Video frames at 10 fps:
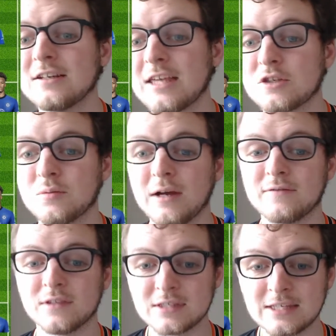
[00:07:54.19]
I guess we'll
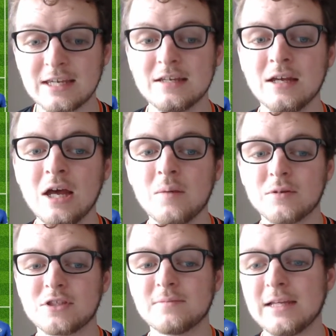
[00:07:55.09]
have to see.
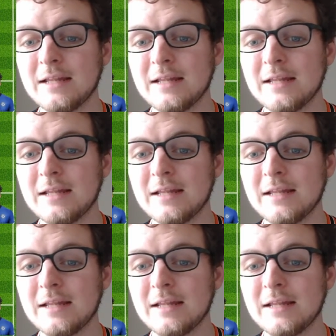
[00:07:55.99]
But to me,